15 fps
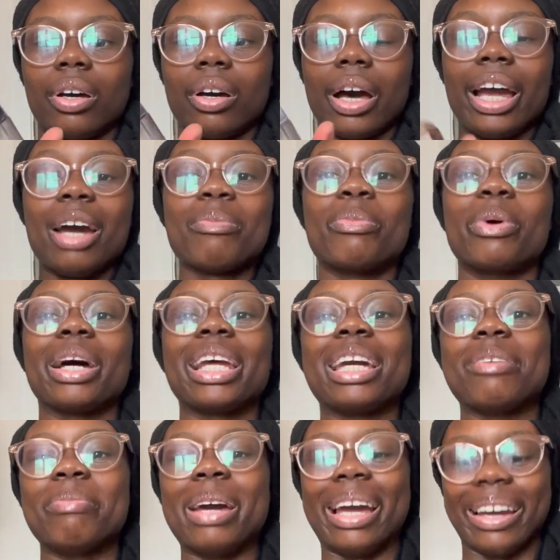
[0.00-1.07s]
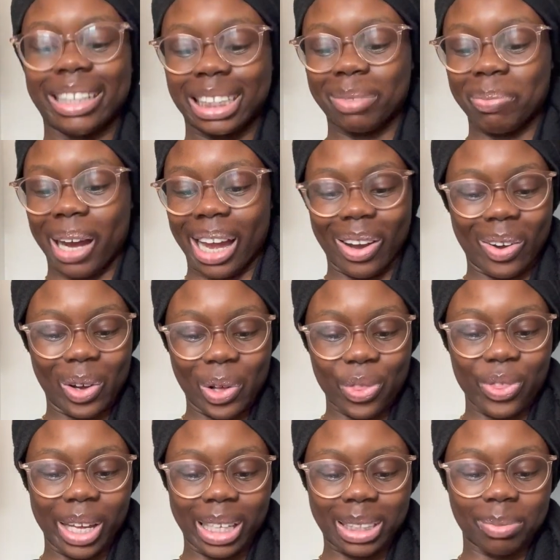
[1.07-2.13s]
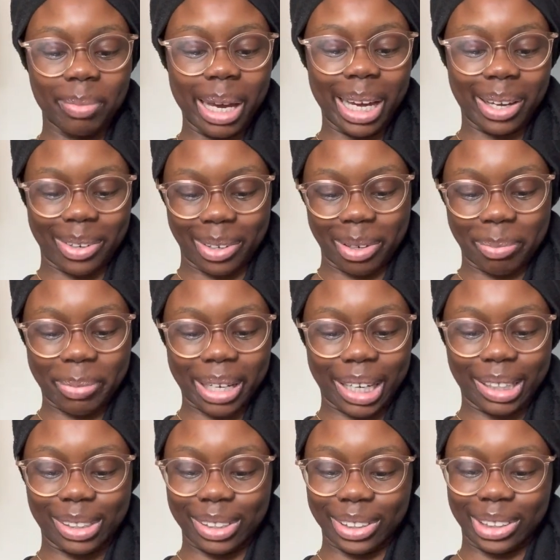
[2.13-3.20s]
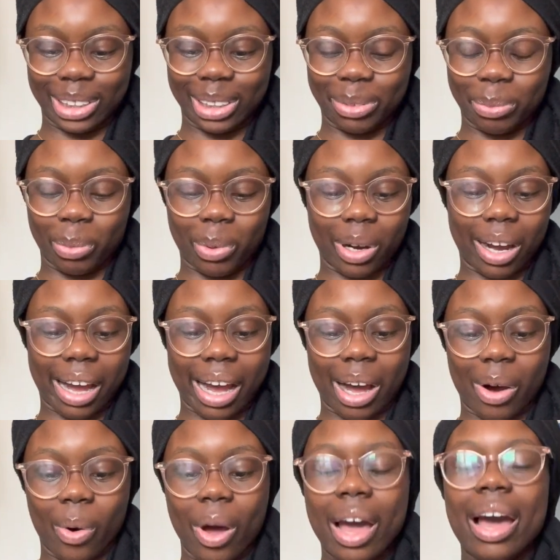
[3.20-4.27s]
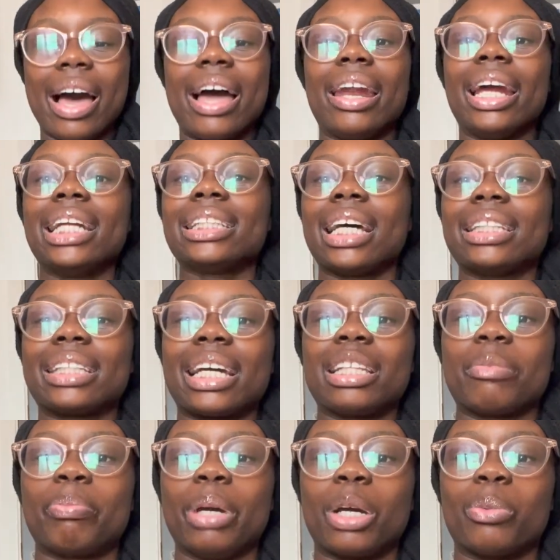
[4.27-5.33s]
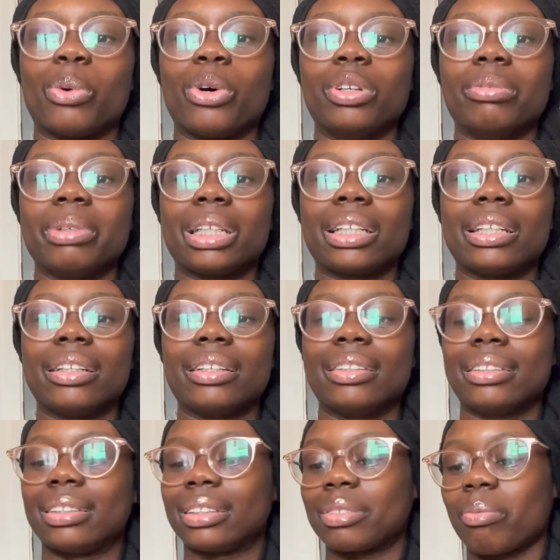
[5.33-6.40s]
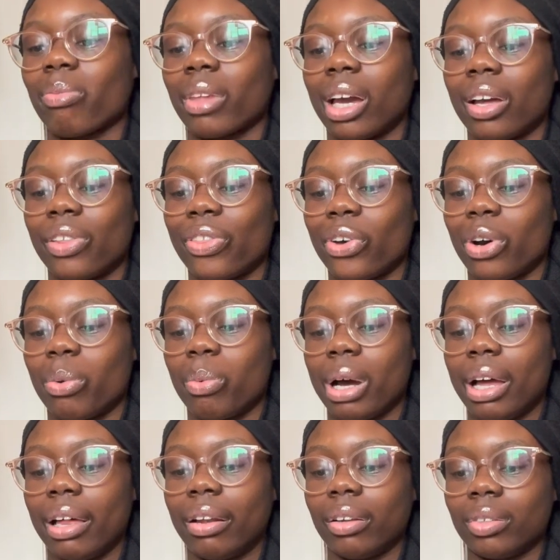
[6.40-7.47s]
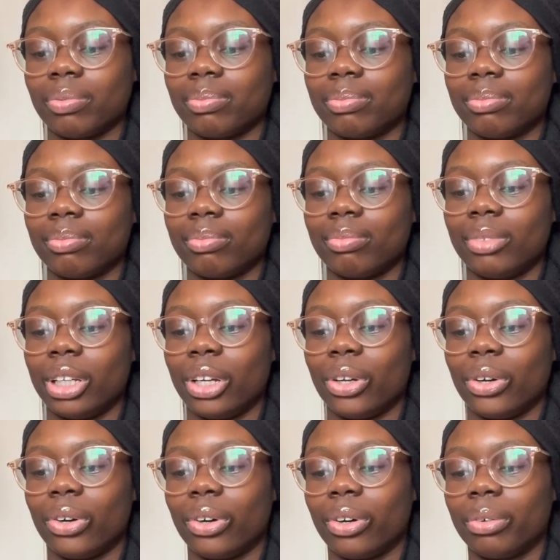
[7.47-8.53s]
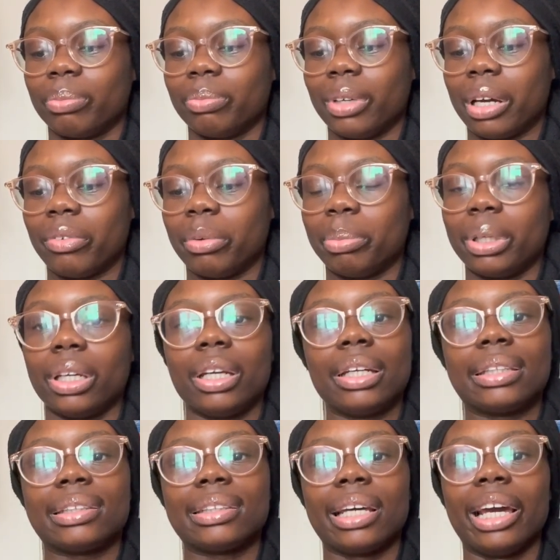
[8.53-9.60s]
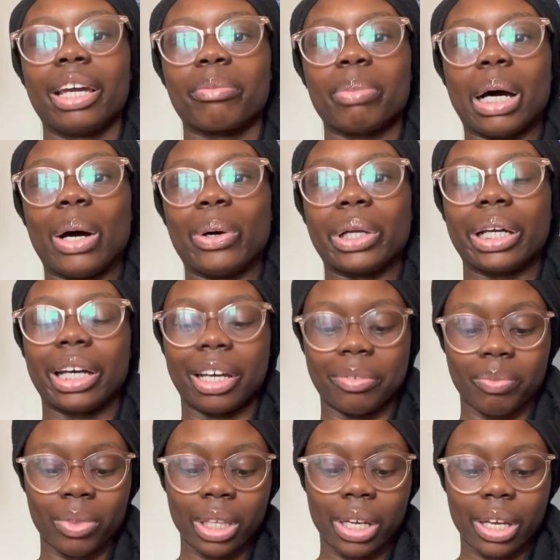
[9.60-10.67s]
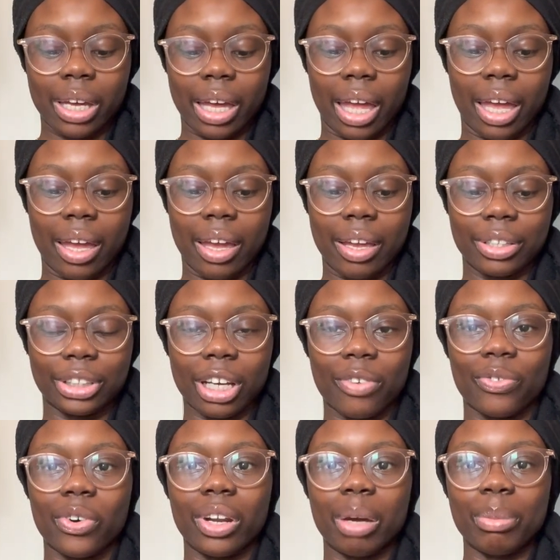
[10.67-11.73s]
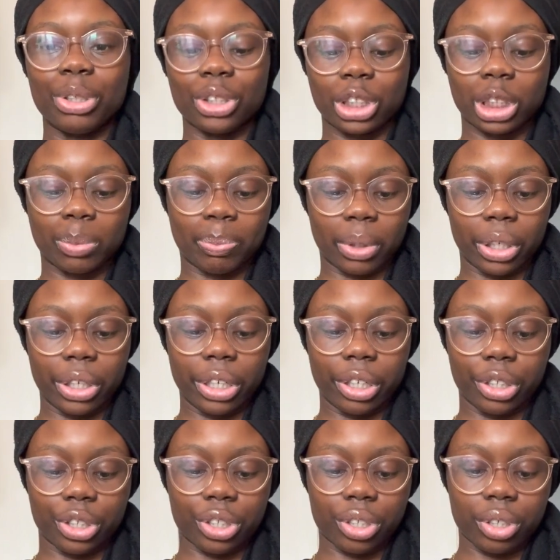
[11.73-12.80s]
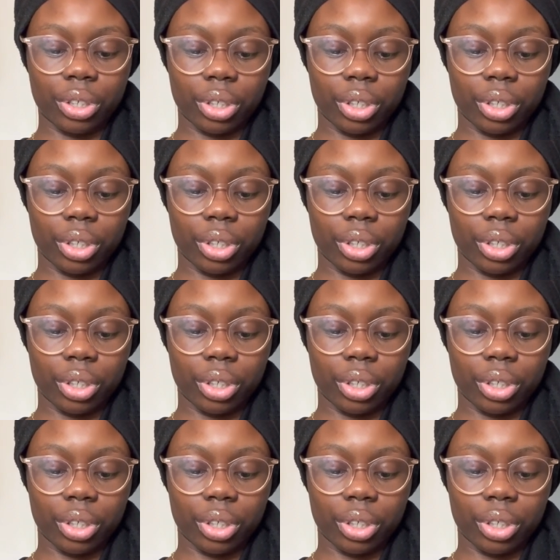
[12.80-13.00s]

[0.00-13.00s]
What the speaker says: I am really amazed by all things makeup. I just, wow. And I decided to get the big one because I thought, well, you know, everybody needs setting powder. And so I thought, let me just splurge.